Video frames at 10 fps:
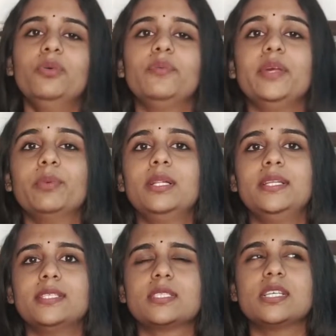We will
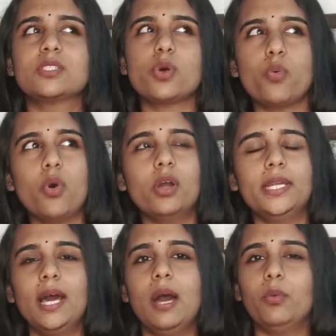discuss
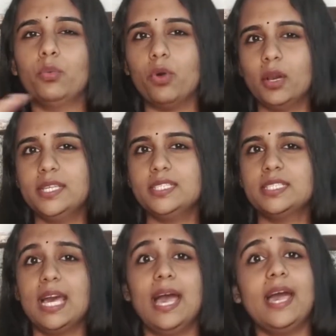what are
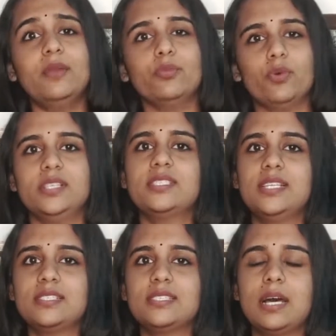voiced and
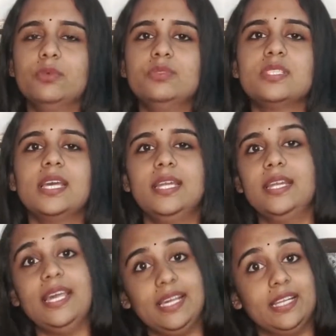voiceless sounds
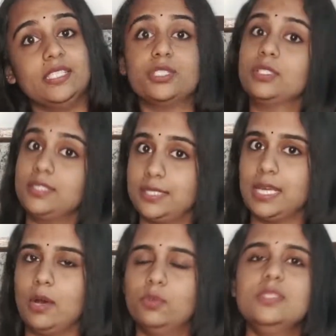in English
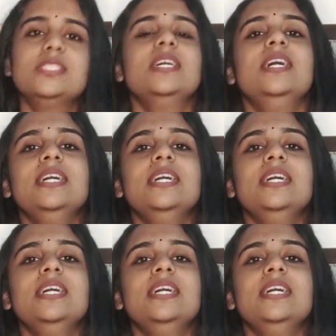sounds.